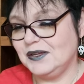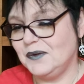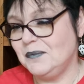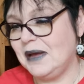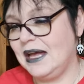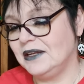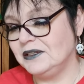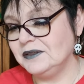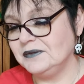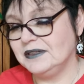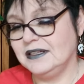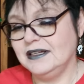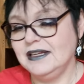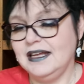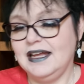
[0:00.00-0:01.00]
mad.
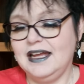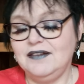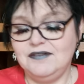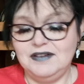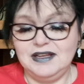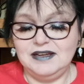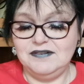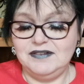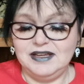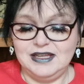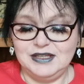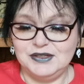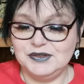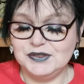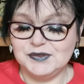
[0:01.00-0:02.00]
It really,
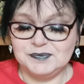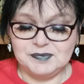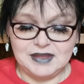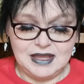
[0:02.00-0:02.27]
really does.